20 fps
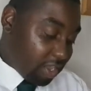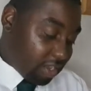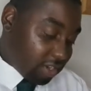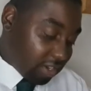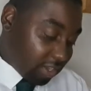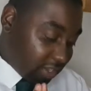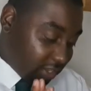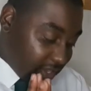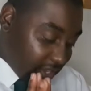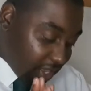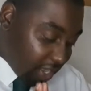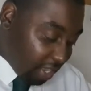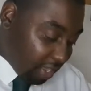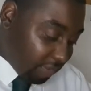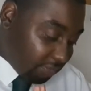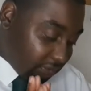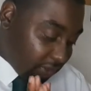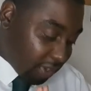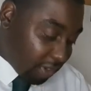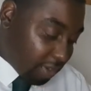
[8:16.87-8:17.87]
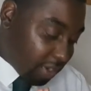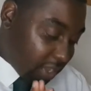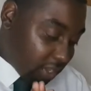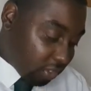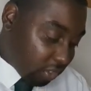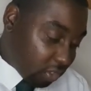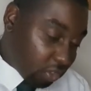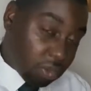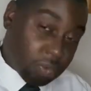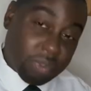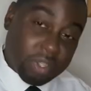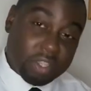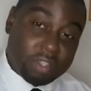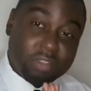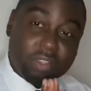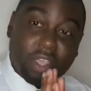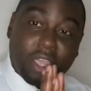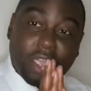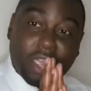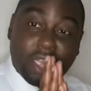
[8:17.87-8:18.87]
The key thing I'm letting you know
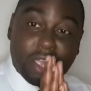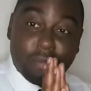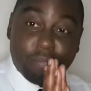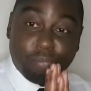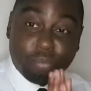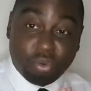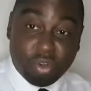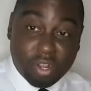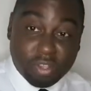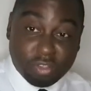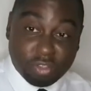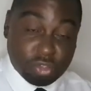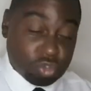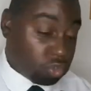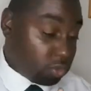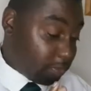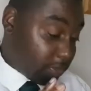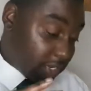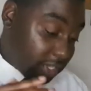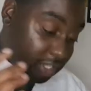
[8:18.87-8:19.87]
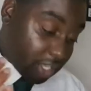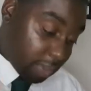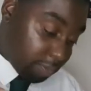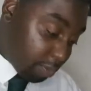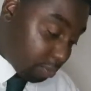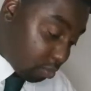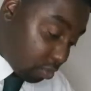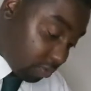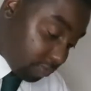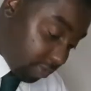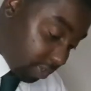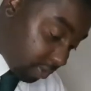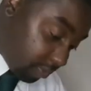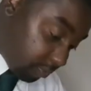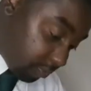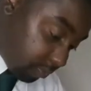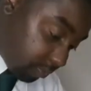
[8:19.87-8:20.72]
is impress you. But let's keep it moving.